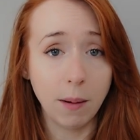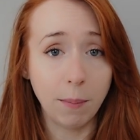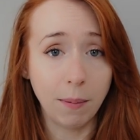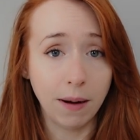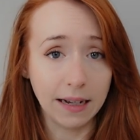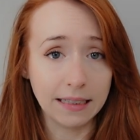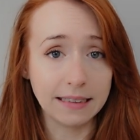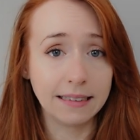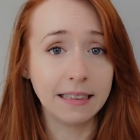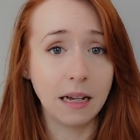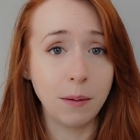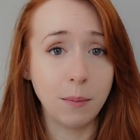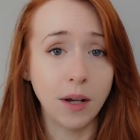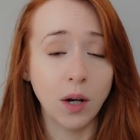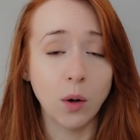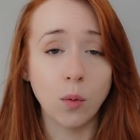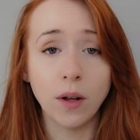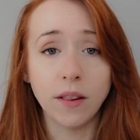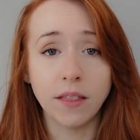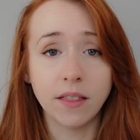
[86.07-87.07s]
a
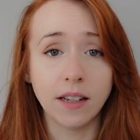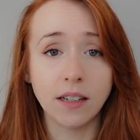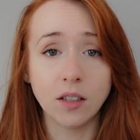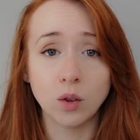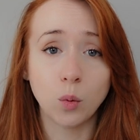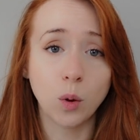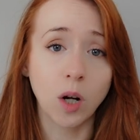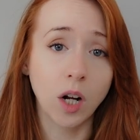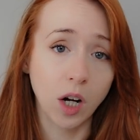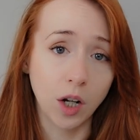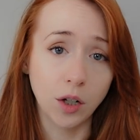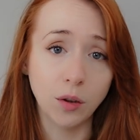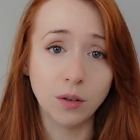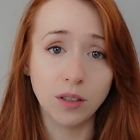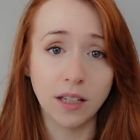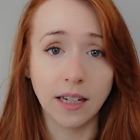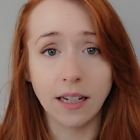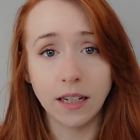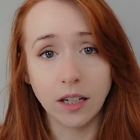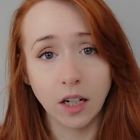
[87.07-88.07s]
pandemic when things were closing